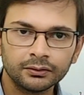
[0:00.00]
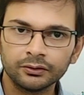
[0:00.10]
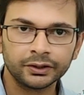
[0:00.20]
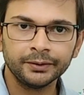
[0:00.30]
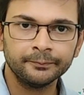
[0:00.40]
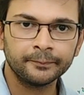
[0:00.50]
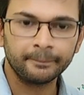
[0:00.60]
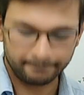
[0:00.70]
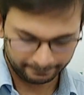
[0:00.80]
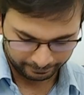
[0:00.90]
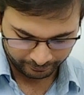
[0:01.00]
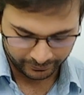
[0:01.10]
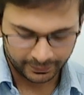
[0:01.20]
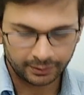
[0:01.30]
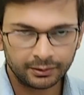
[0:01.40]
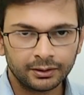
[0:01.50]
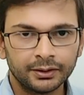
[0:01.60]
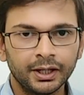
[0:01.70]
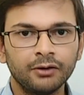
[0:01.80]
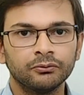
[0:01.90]
Okay.
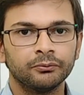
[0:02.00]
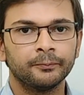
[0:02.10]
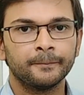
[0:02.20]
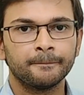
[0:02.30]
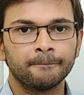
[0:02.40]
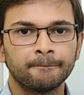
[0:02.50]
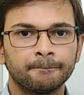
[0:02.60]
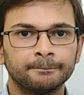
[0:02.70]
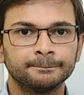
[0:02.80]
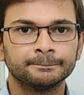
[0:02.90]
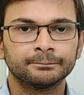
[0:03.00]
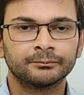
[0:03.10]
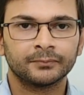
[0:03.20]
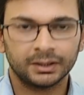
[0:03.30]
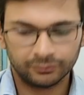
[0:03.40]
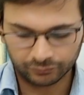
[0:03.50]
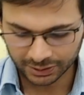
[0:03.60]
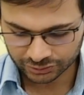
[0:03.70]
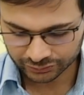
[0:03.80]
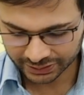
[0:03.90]
Now,
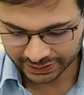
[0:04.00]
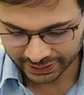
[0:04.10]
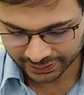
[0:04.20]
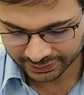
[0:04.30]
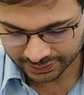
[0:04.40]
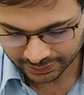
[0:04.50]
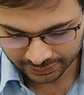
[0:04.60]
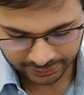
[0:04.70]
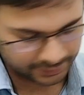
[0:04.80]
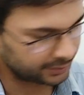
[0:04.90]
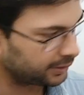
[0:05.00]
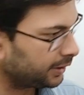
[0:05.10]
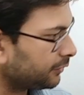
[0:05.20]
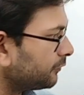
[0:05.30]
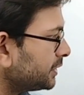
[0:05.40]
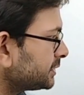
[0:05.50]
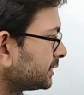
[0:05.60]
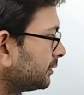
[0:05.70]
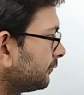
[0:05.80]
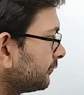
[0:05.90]
once we get the
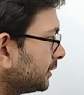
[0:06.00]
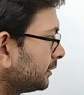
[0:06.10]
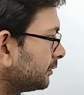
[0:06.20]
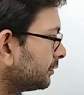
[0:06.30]
equation of the